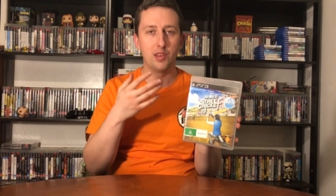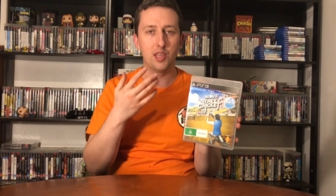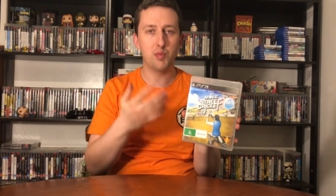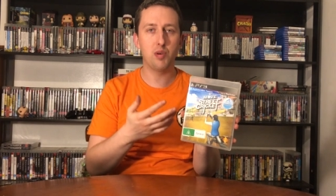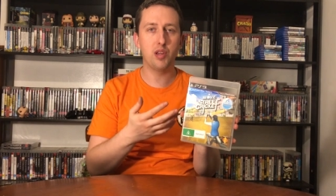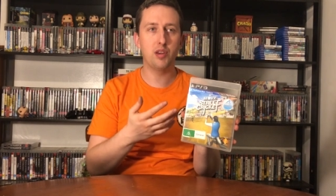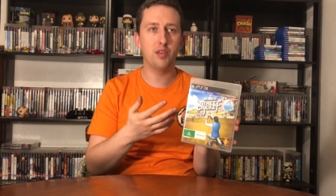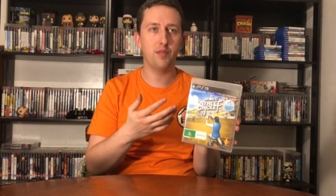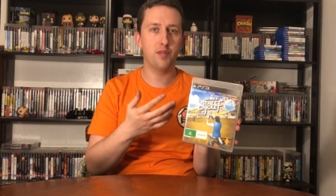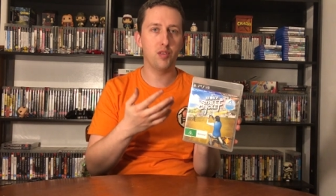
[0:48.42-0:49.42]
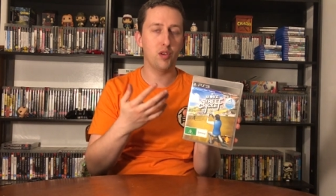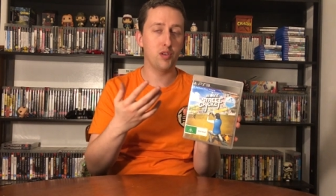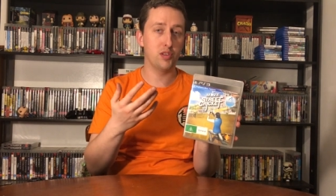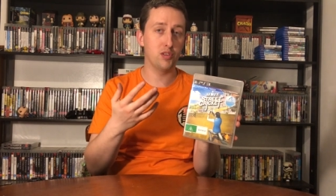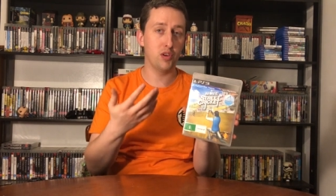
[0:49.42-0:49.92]
This one, for
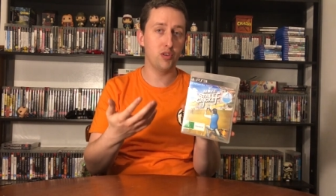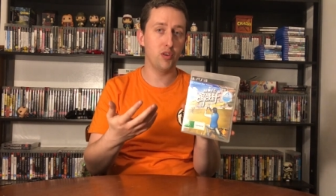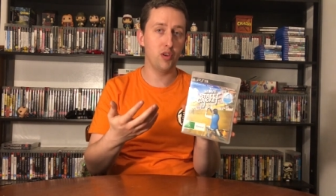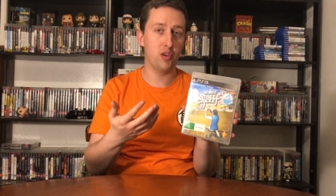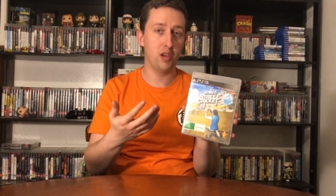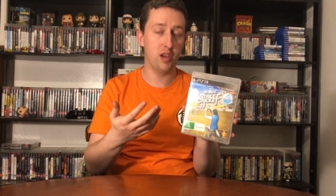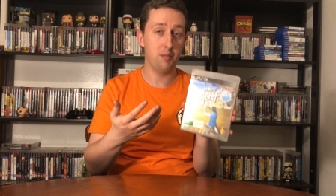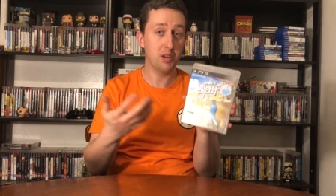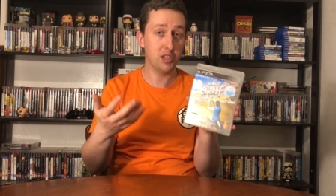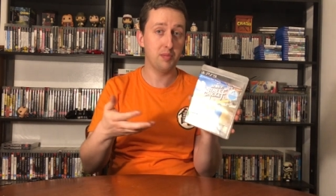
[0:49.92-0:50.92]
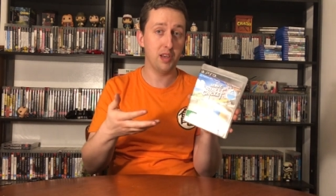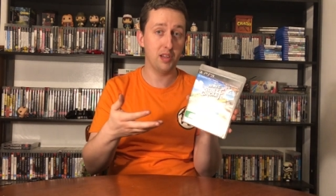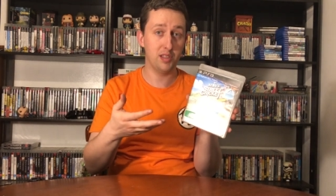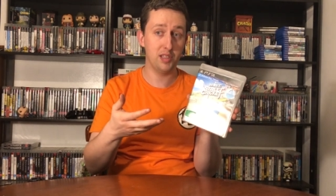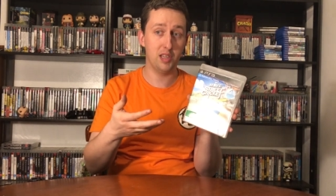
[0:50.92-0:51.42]
those that don't know uh, much
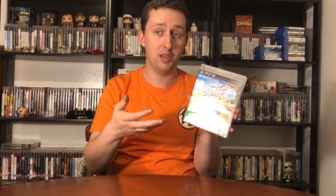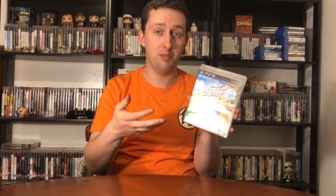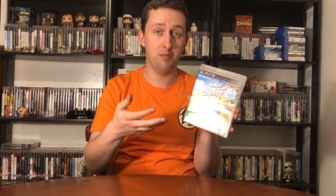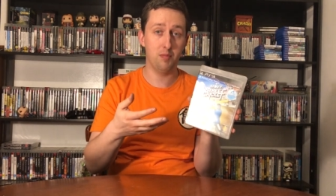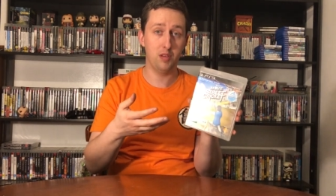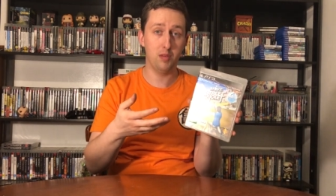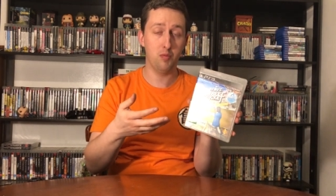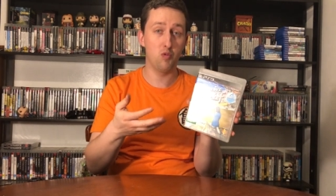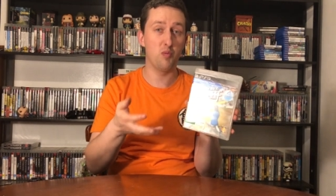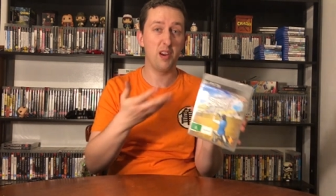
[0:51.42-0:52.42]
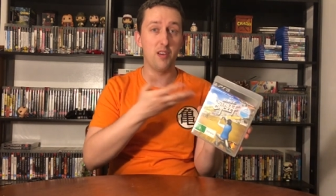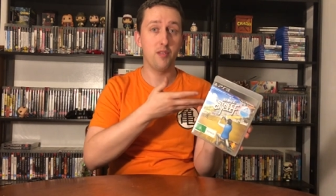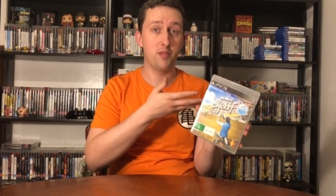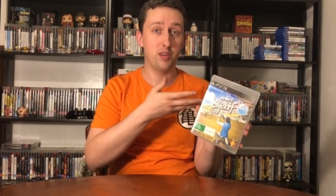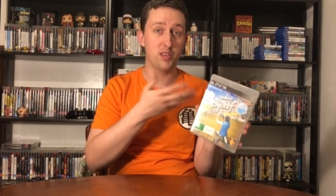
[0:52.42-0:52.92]
about um, the more
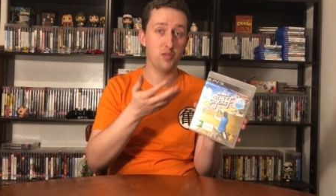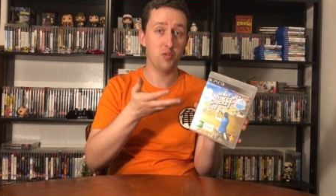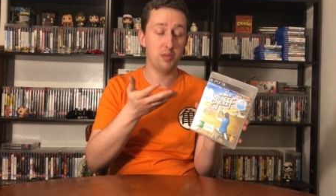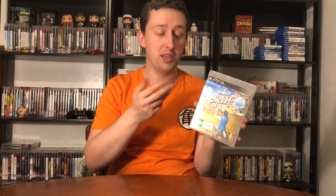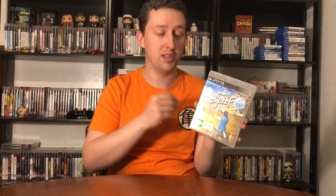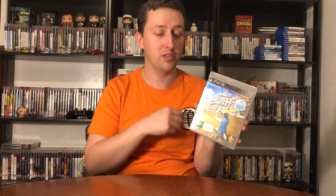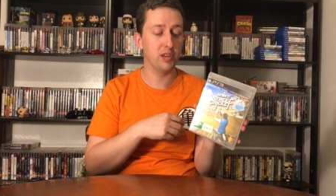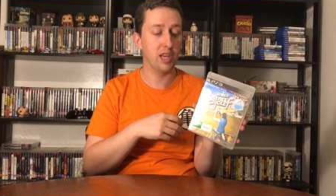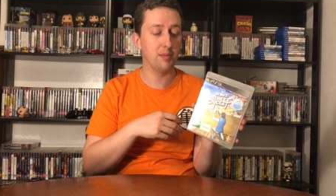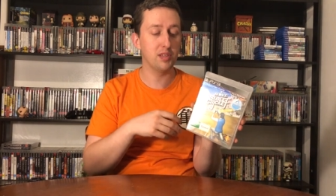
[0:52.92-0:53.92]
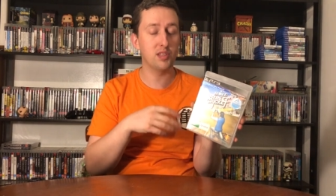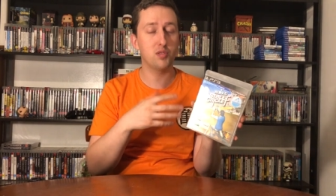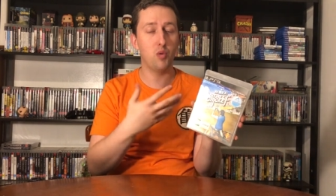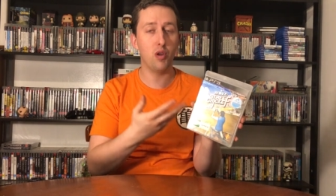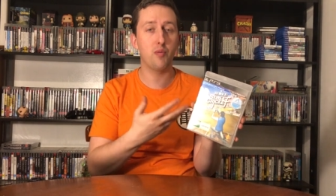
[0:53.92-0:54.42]
rare sort of PS3 games, this is
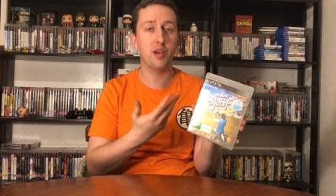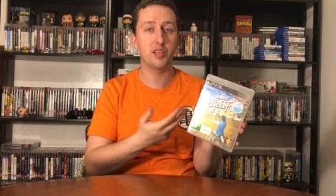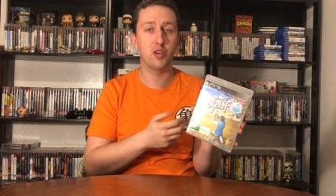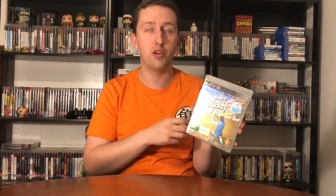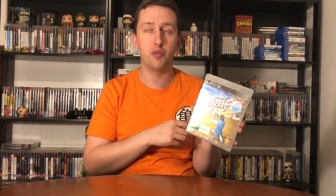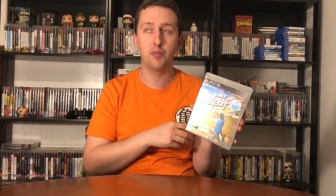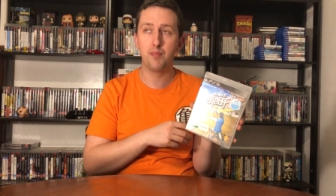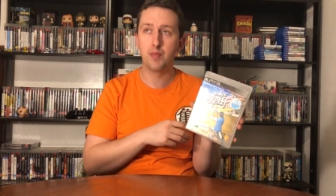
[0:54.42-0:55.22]
quite a rare title.